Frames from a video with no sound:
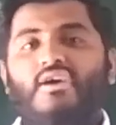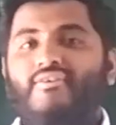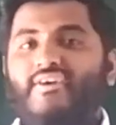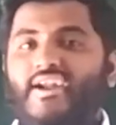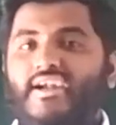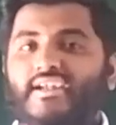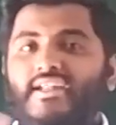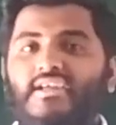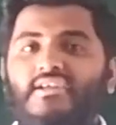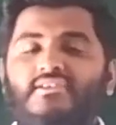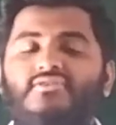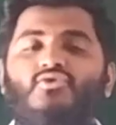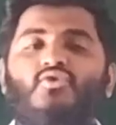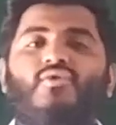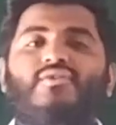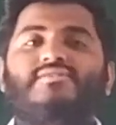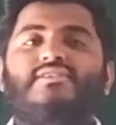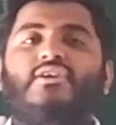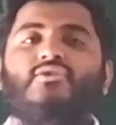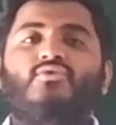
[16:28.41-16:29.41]
We are getting
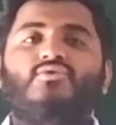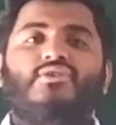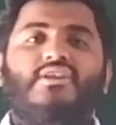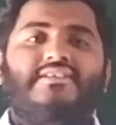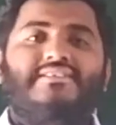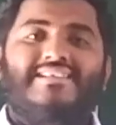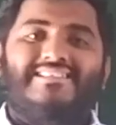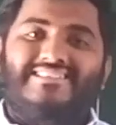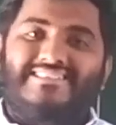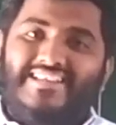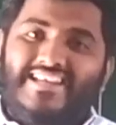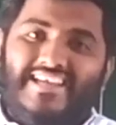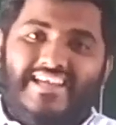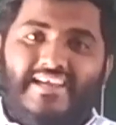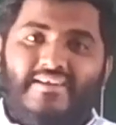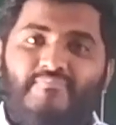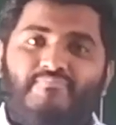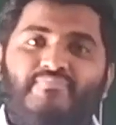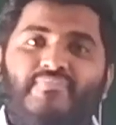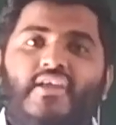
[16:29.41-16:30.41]
2 ones are 2 3s are 3.